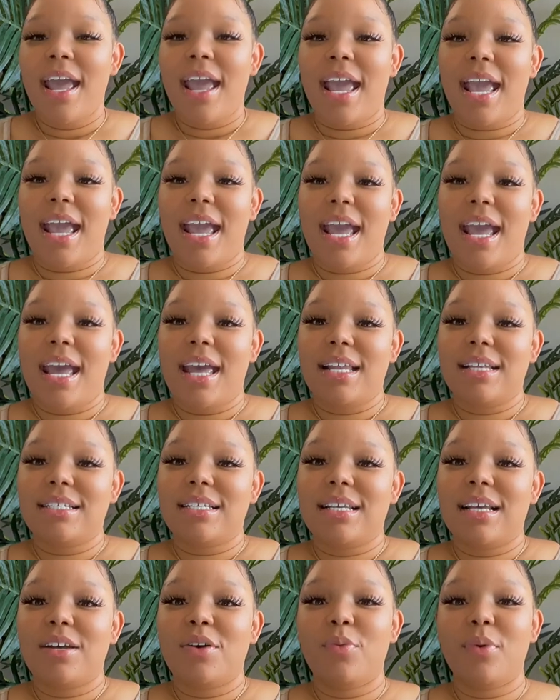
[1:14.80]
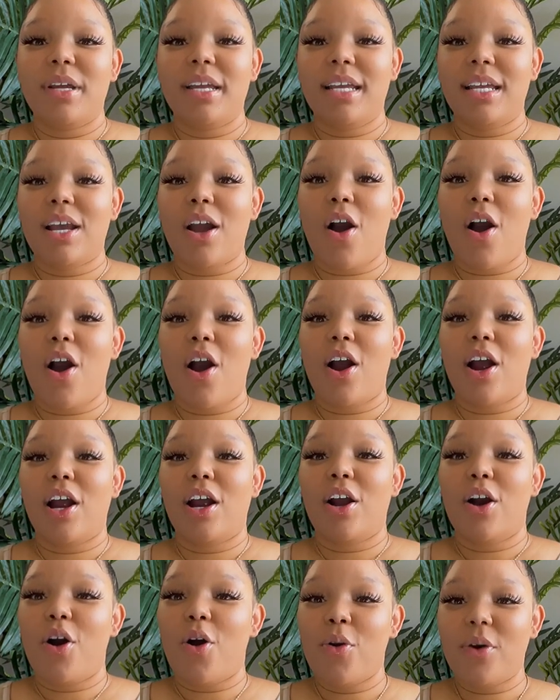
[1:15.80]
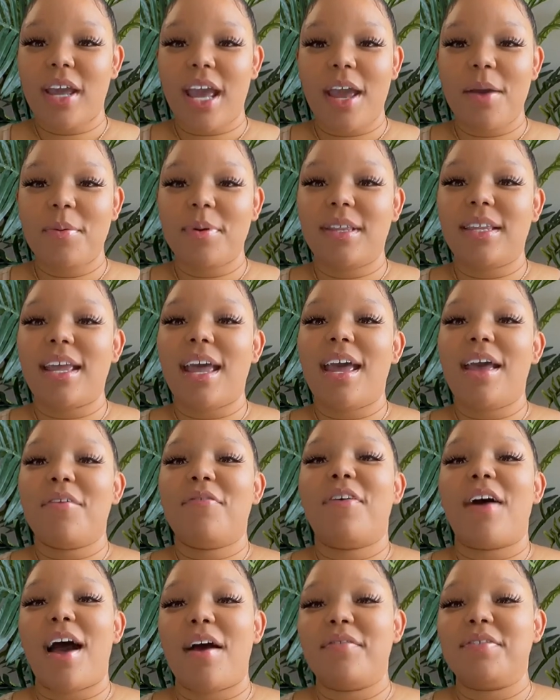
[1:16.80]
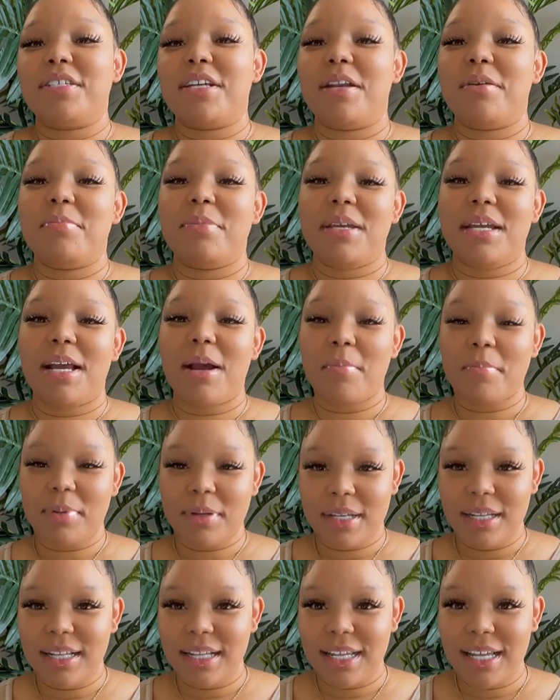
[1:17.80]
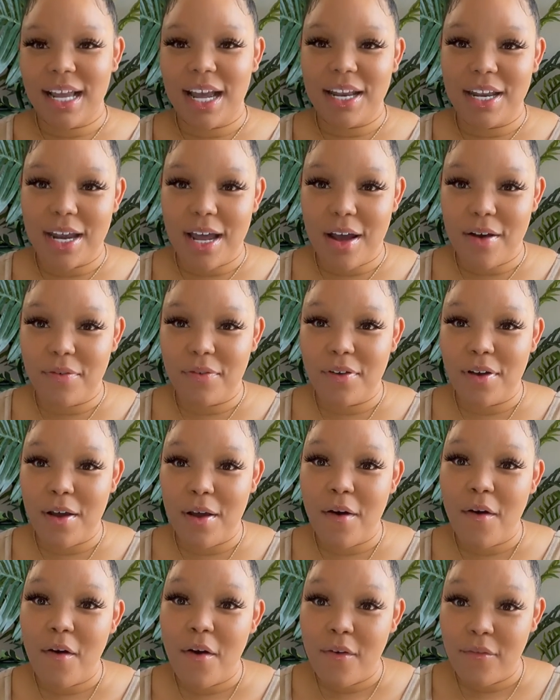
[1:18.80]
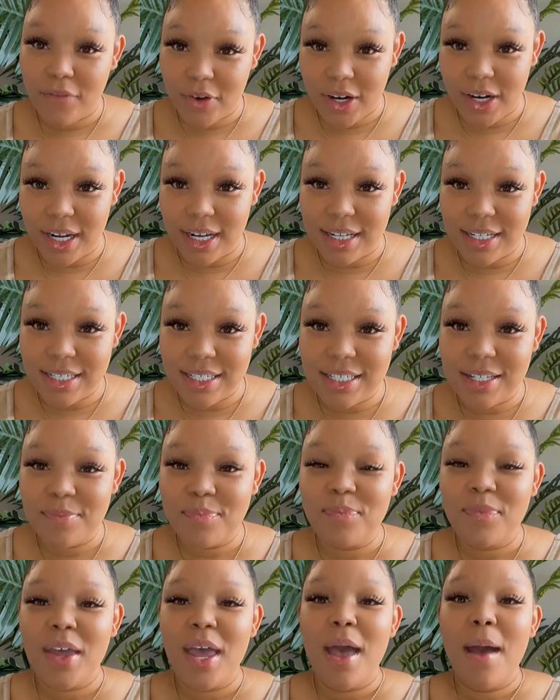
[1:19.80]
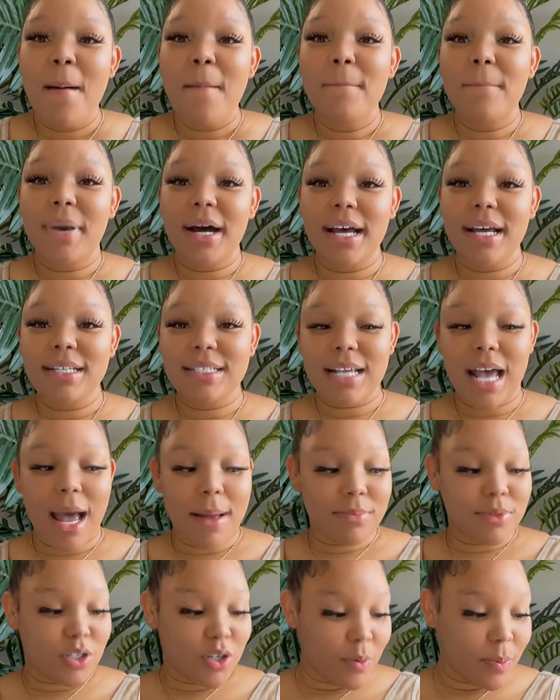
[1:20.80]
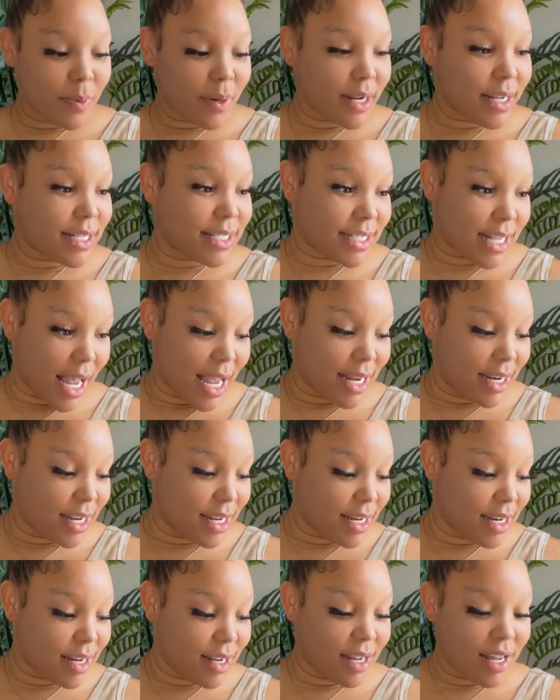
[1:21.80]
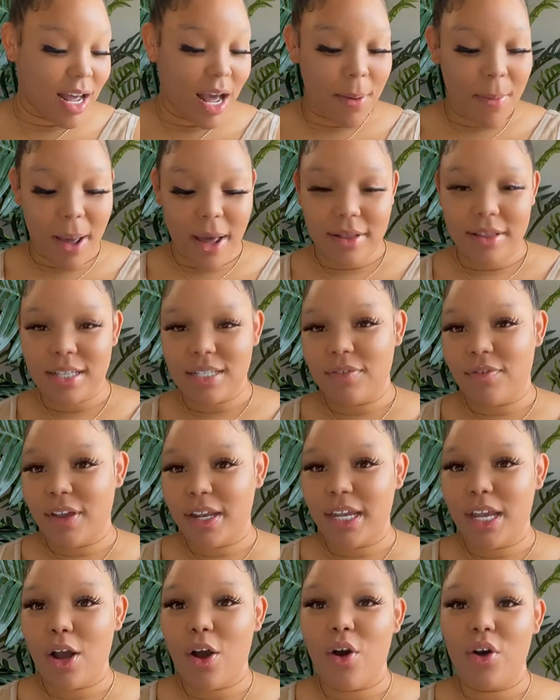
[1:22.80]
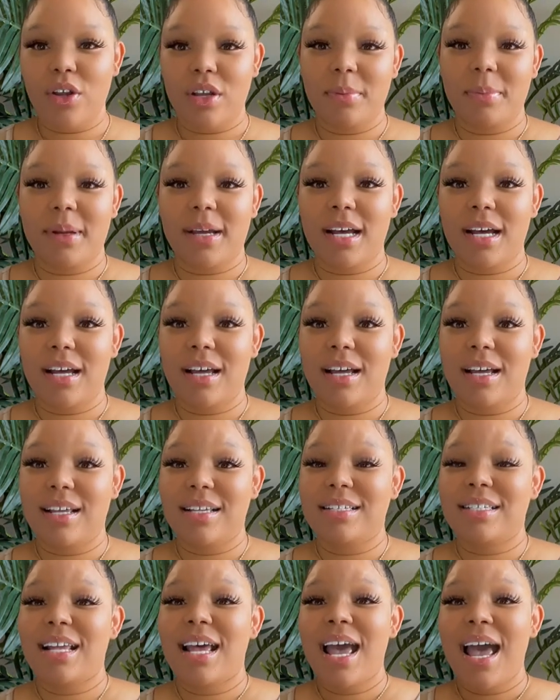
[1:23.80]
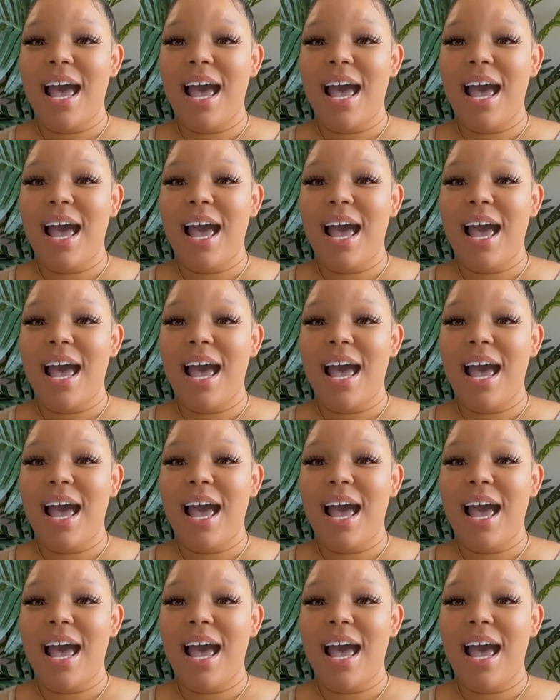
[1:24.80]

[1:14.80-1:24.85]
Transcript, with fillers: and we are okay with that. 5 is going to be completely enough for us. But I'm super excited about this video only because